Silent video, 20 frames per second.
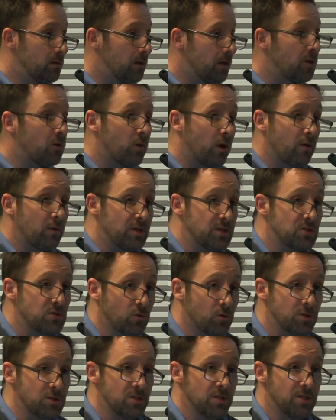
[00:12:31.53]
literary
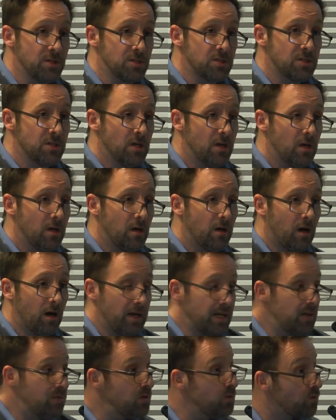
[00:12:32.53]
sources,
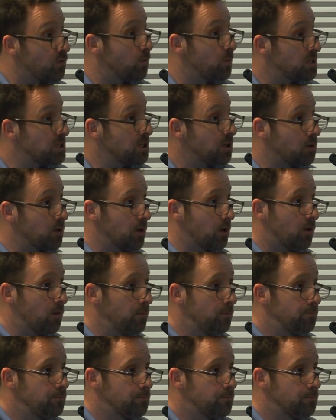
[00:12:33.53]
even for material.